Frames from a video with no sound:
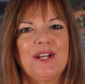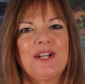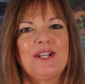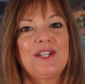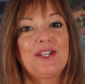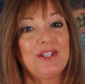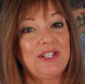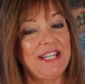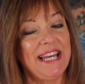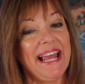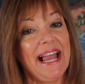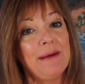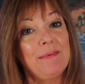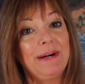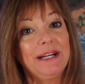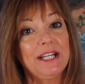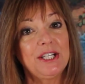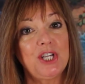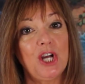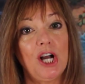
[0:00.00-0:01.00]
So today I
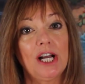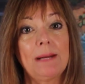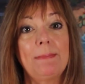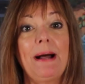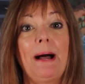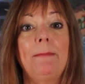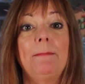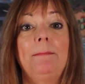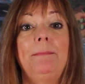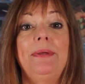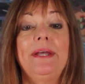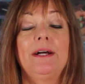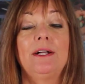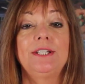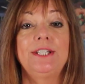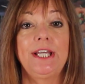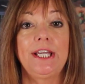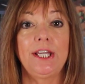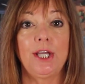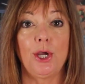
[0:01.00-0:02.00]
want to talk about
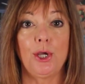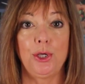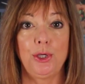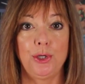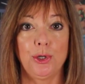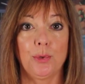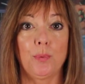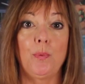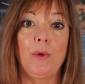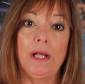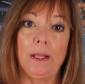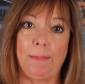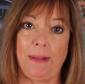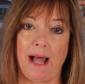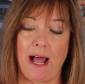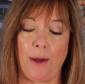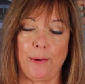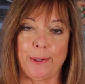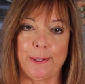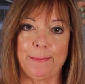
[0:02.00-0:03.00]
building your
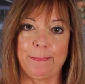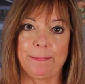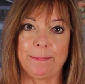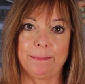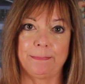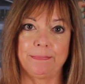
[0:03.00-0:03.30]
willpower,